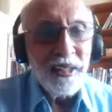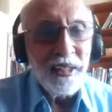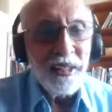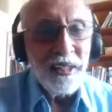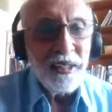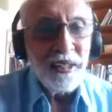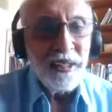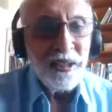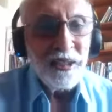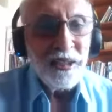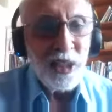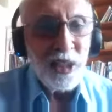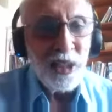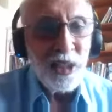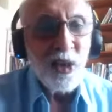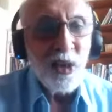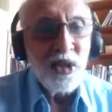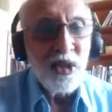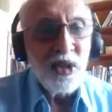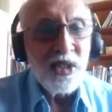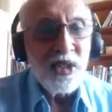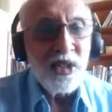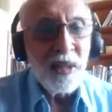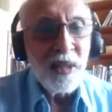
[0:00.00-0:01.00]
she knows,
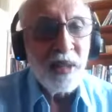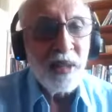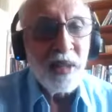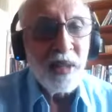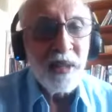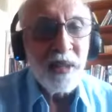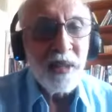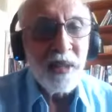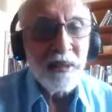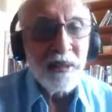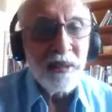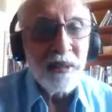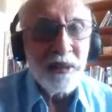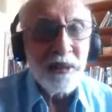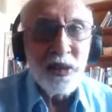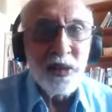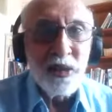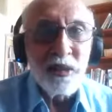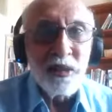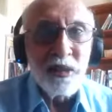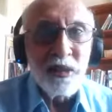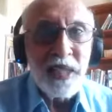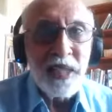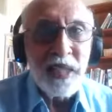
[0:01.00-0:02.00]
and
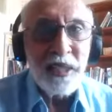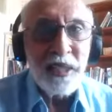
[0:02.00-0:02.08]
that